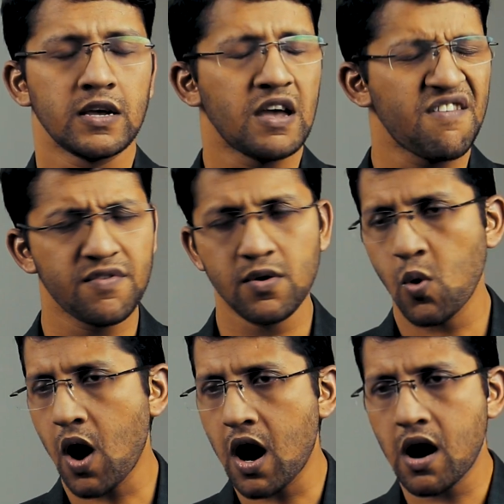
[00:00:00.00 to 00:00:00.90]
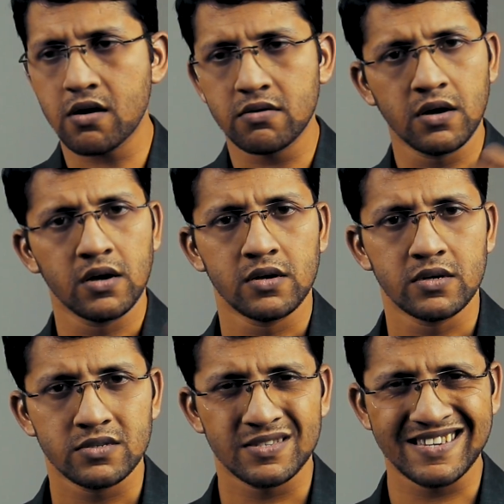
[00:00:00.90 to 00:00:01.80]
If you are,
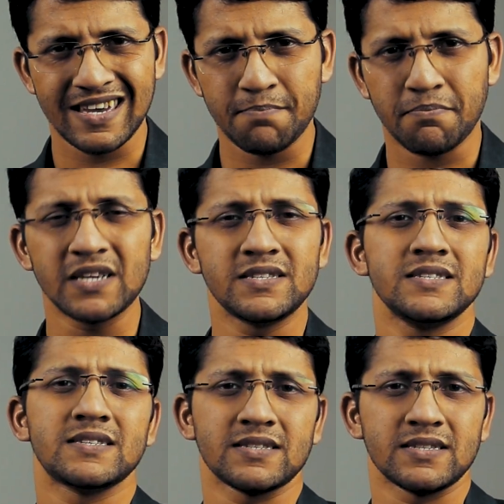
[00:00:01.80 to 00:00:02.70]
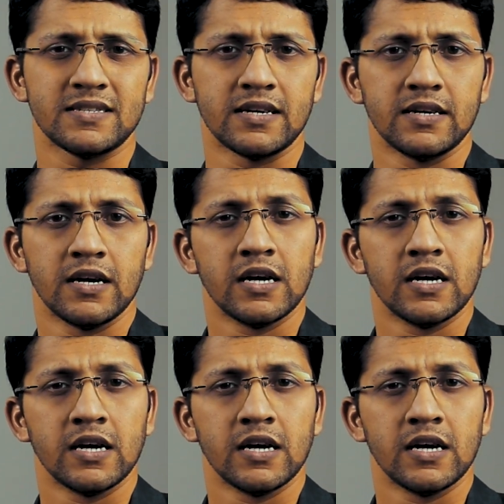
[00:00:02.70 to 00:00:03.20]
say, Pisces ascendant,